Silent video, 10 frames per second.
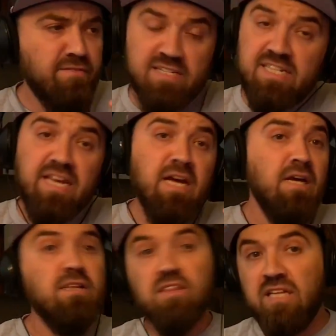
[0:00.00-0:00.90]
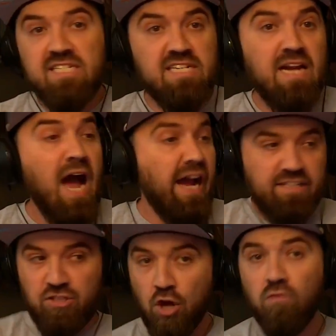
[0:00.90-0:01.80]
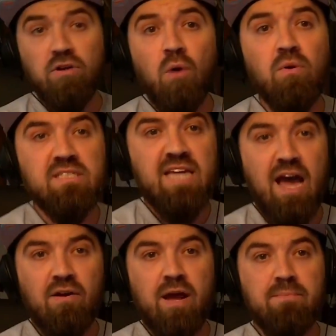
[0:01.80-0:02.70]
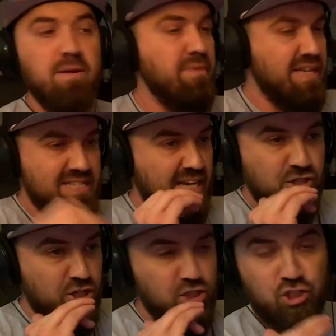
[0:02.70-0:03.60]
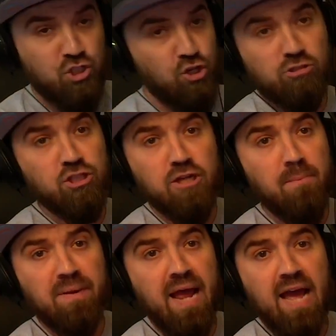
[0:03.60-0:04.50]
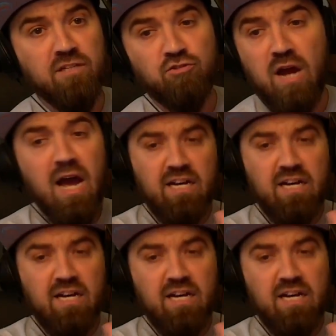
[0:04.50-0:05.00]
I say, listen, I don't know what town I'm in because I just searched up an address.